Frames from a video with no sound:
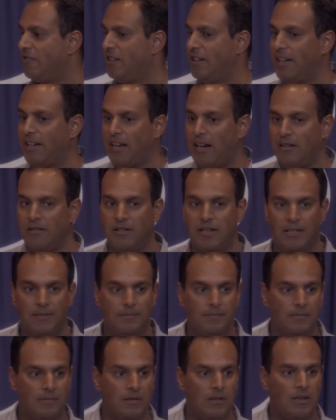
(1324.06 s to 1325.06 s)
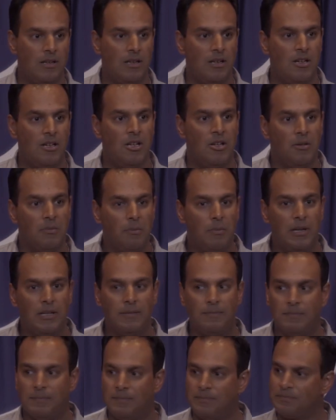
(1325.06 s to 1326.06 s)
every decade, right? Yeah.
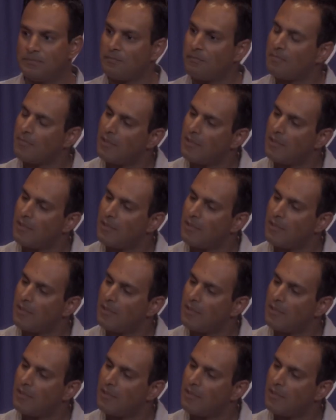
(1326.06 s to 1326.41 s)
But